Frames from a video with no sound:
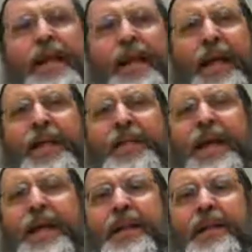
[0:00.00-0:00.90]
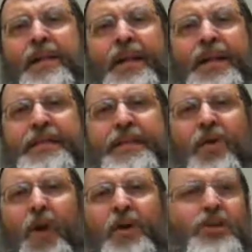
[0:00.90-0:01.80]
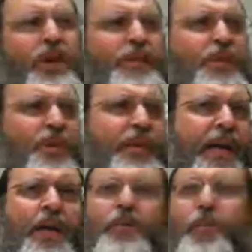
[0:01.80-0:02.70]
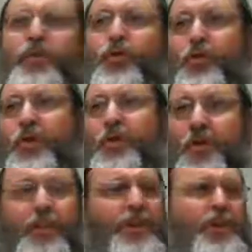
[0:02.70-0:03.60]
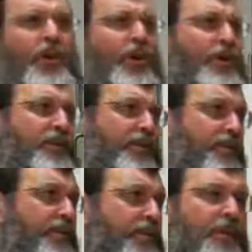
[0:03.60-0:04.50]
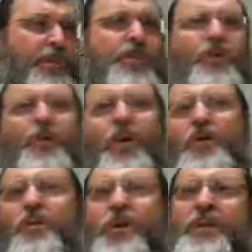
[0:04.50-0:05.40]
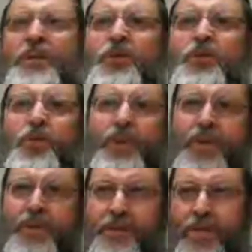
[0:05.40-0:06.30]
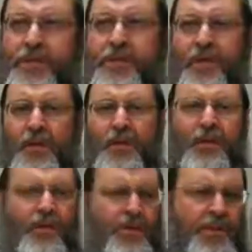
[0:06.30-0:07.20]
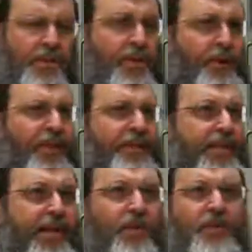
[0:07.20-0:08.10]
And then there's woe to us for the day of rebuke. Yom HaTochacha. So the Briskerov asked, what's these two things? What's what's Yom HaDin and what's